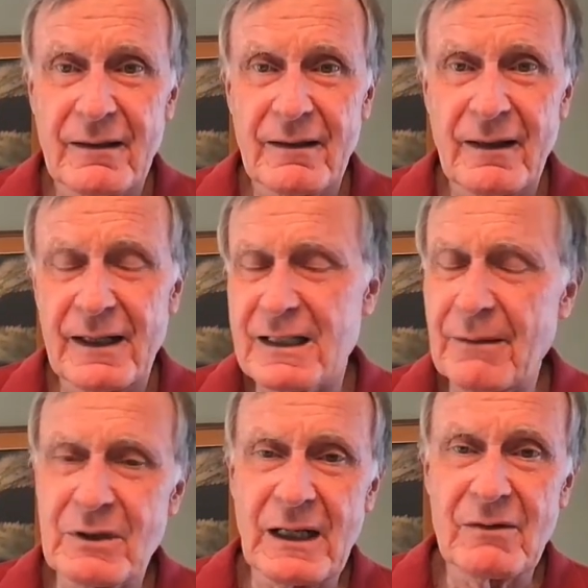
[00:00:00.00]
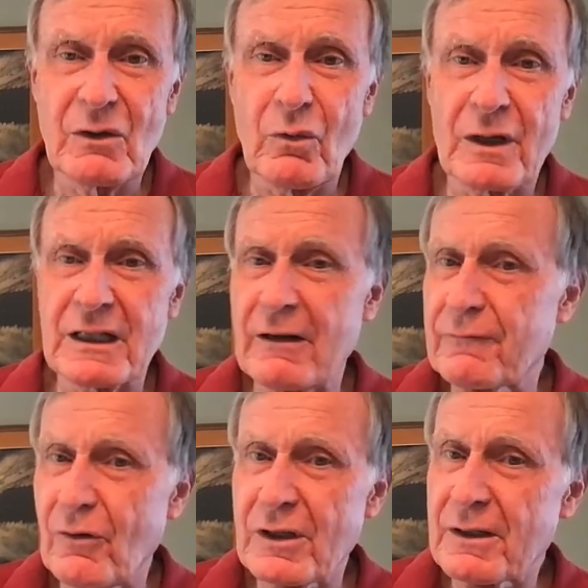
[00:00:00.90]
And sometimes it works out
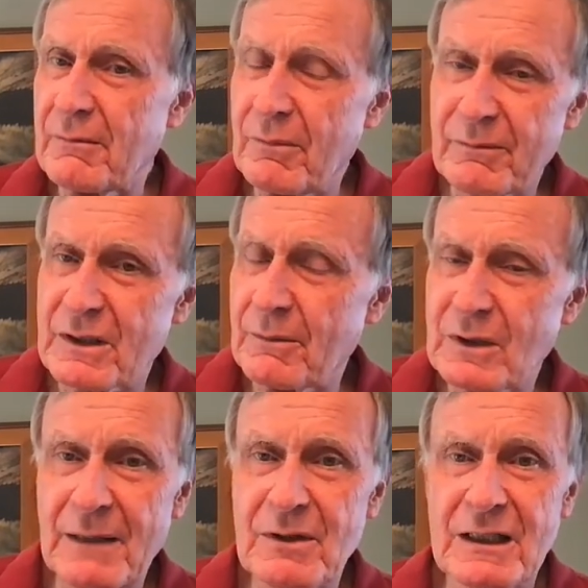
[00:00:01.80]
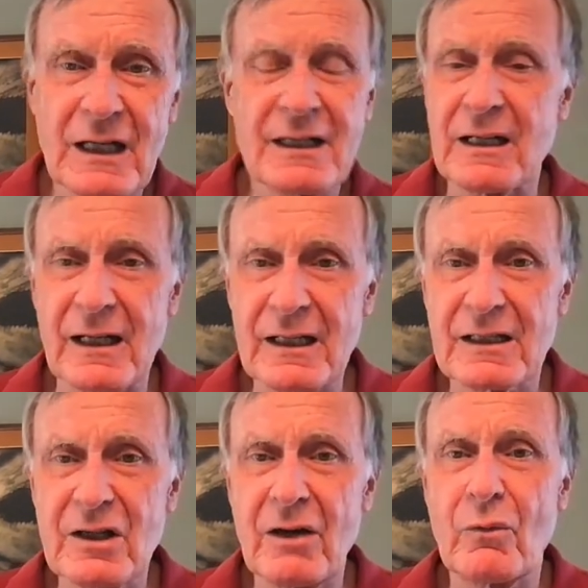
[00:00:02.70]
for us, and sometimes it doesn't.
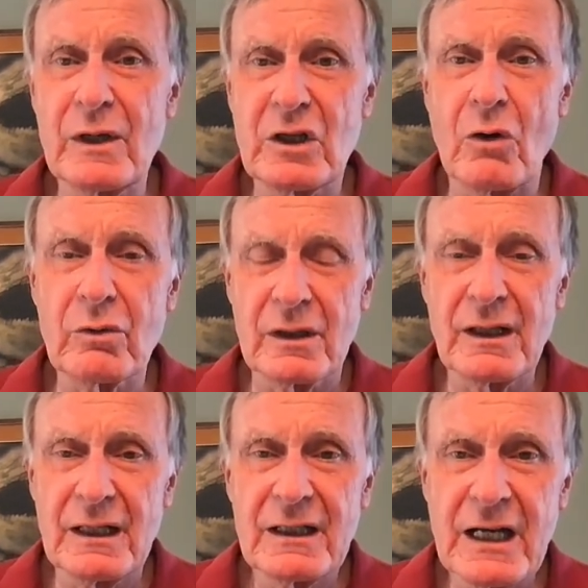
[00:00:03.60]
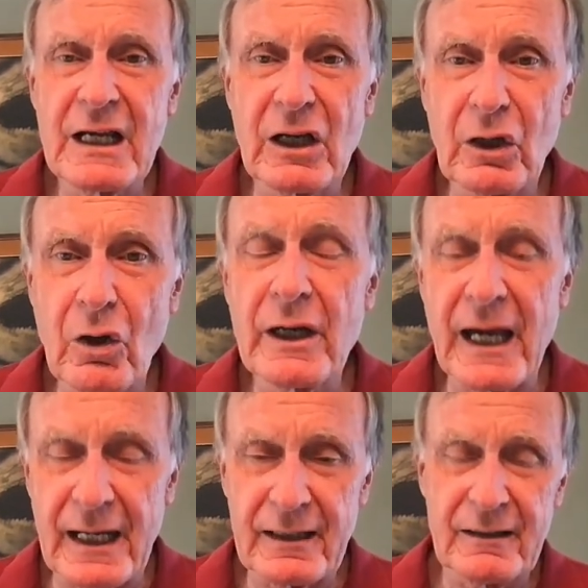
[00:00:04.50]
It's not. We don't take a look
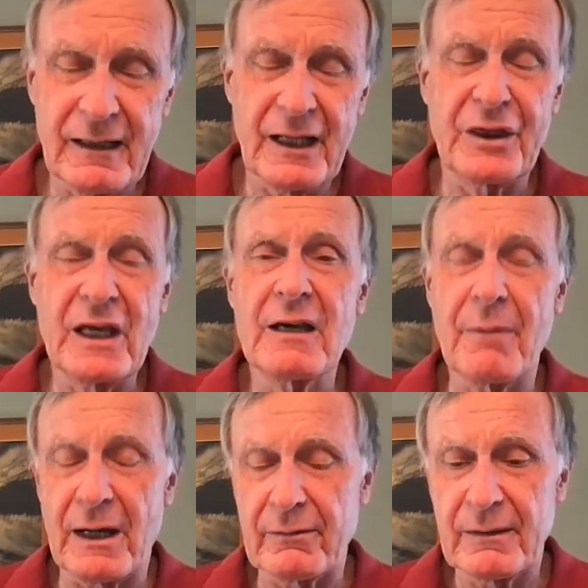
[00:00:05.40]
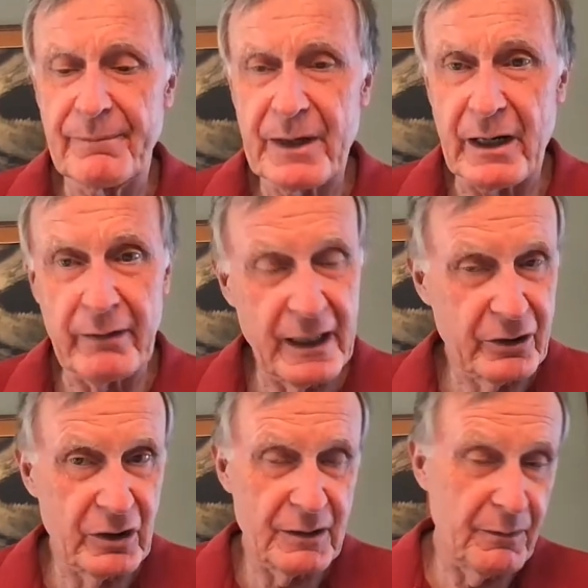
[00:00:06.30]
at and think about our
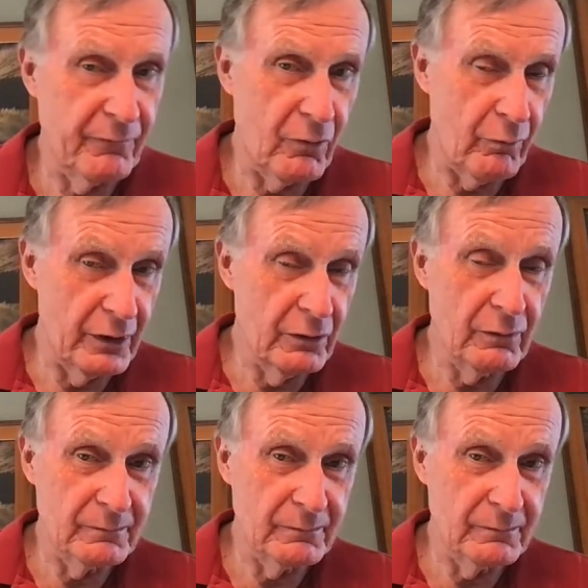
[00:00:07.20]
actions before we do.